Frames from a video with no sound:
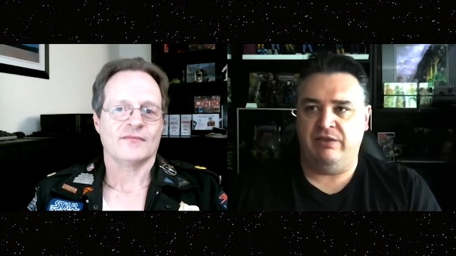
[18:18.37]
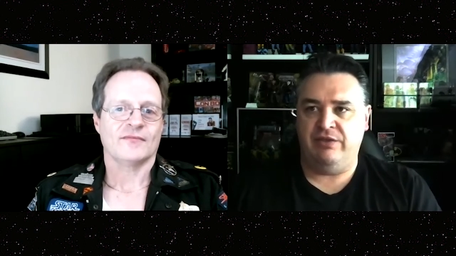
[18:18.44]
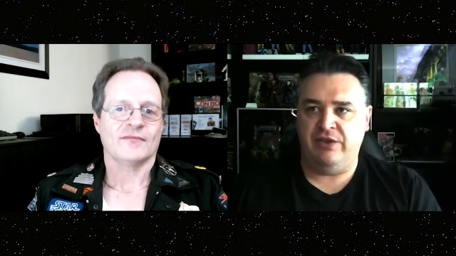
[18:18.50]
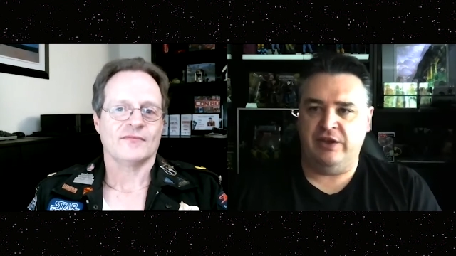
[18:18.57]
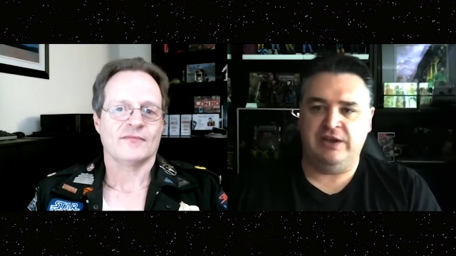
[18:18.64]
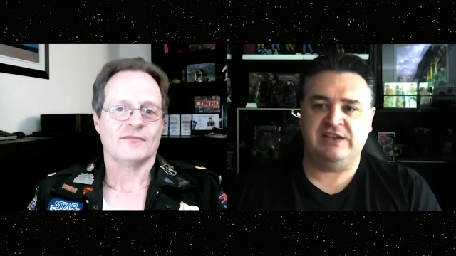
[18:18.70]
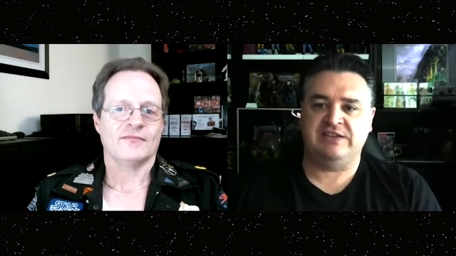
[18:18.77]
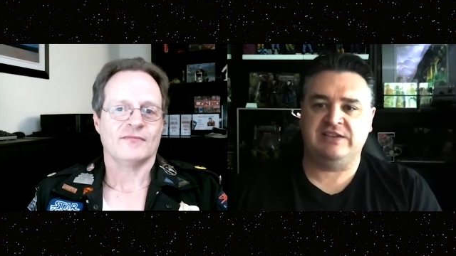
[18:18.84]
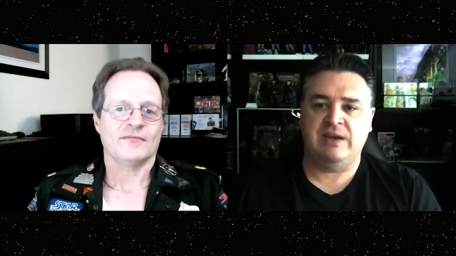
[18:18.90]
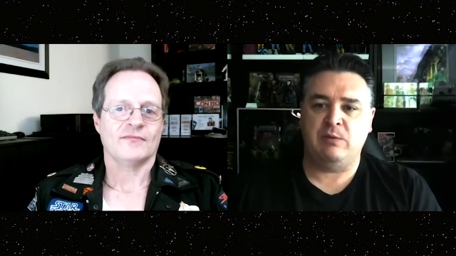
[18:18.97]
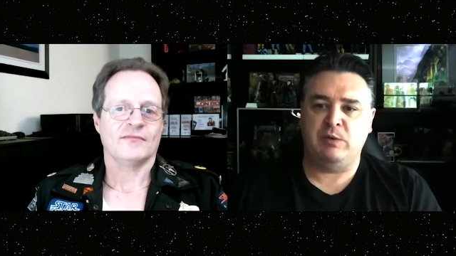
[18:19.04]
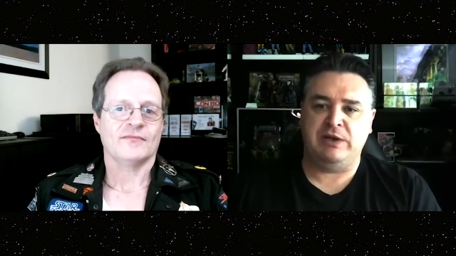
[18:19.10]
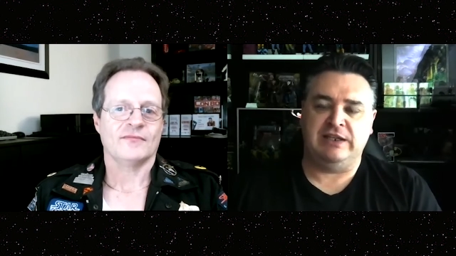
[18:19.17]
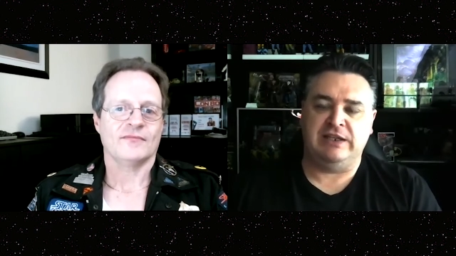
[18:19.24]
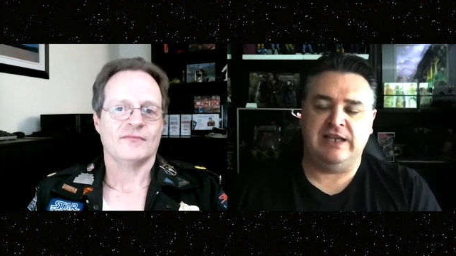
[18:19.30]
Speaker 1: the next day
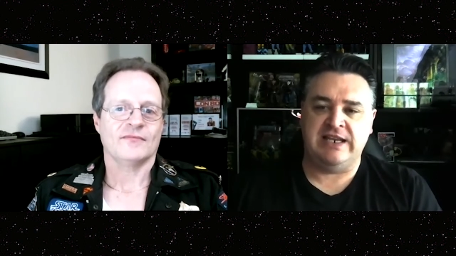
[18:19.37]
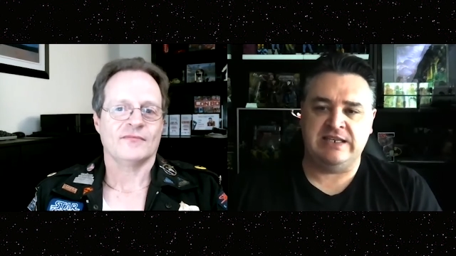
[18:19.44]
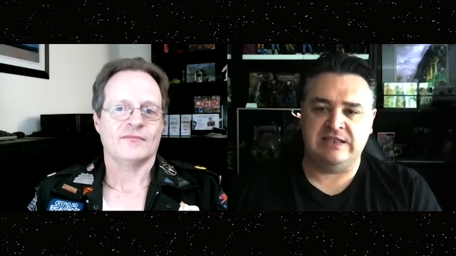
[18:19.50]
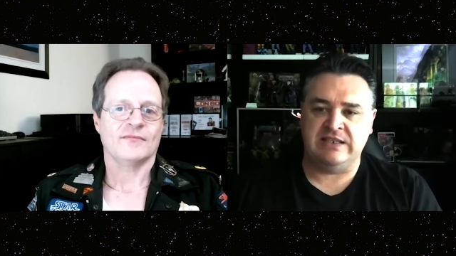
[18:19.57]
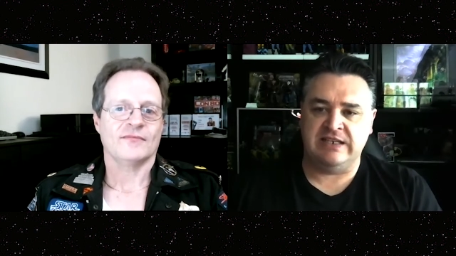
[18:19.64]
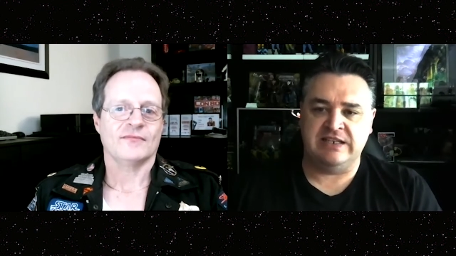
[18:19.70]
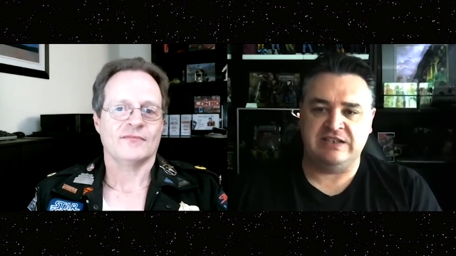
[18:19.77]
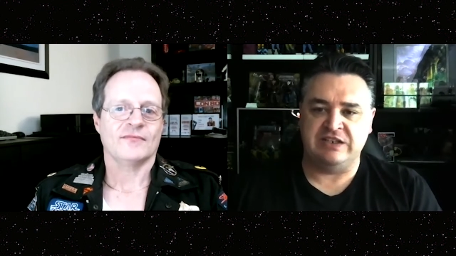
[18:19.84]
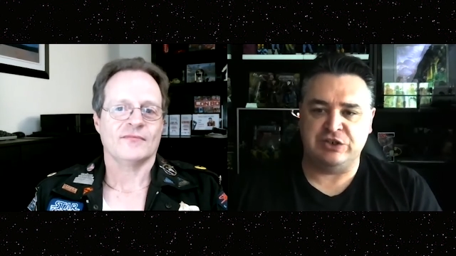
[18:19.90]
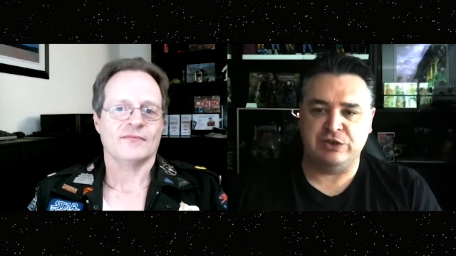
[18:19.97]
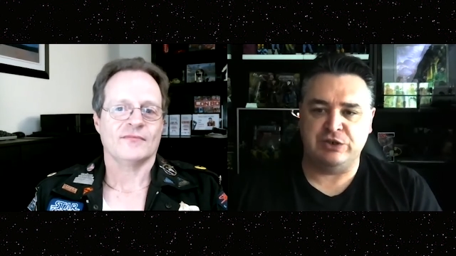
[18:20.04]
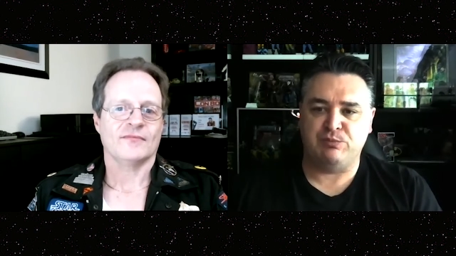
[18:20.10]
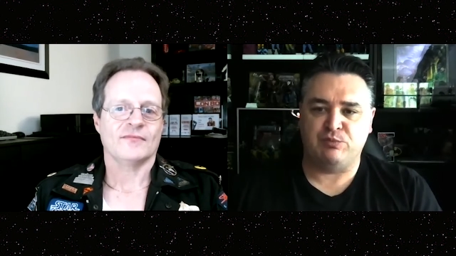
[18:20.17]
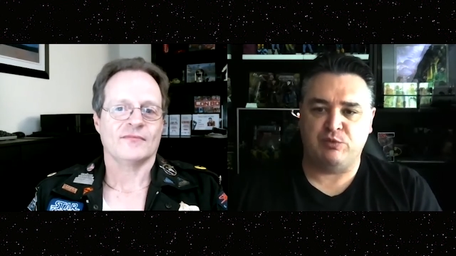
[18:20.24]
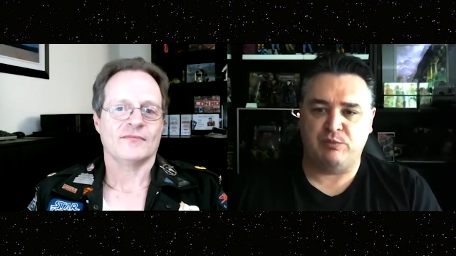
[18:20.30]
when he lands and gets his
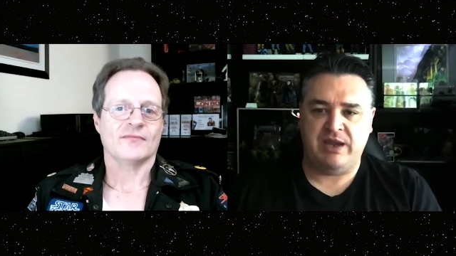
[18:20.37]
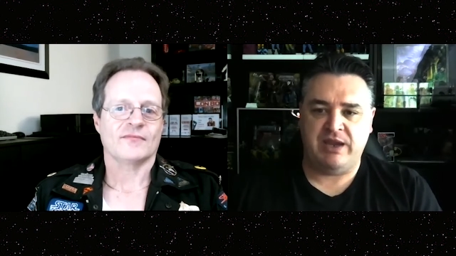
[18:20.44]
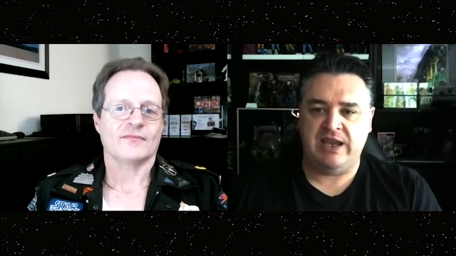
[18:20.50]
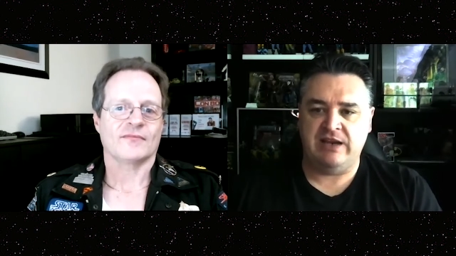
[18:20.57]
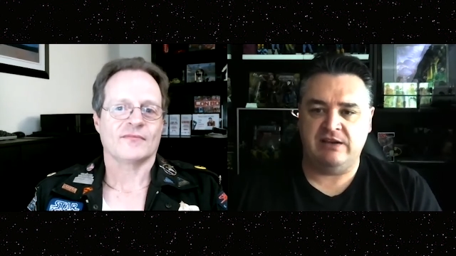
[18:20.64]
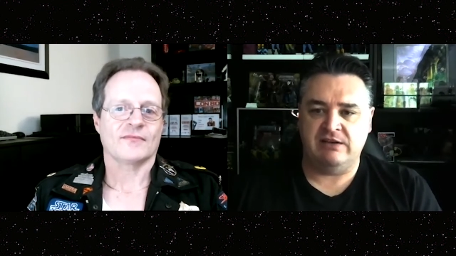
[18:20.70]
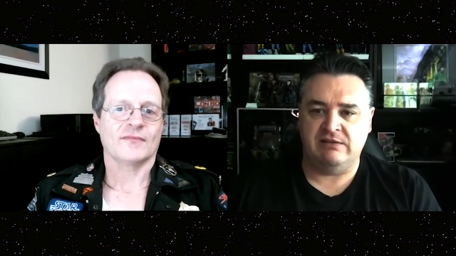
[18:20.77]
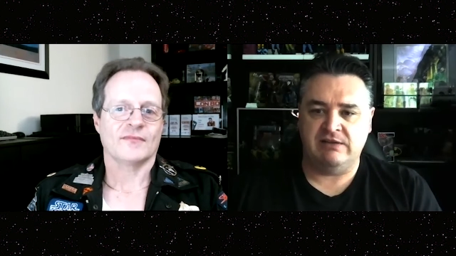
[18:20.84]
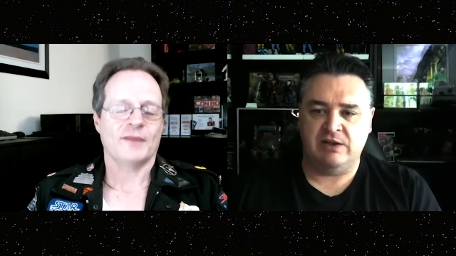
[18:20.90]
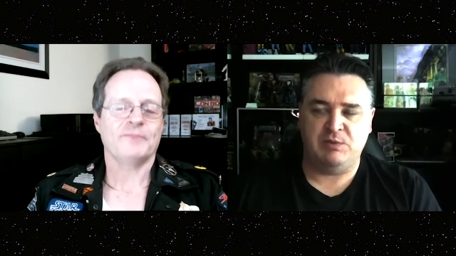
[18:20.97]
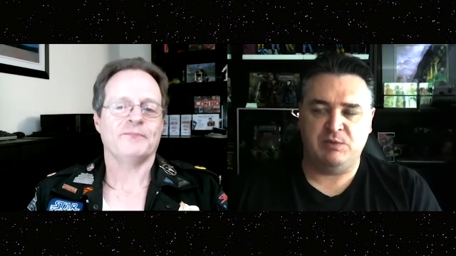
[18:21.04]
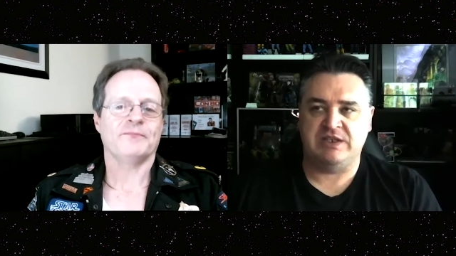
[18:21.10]
ship prepared, and there'll yep.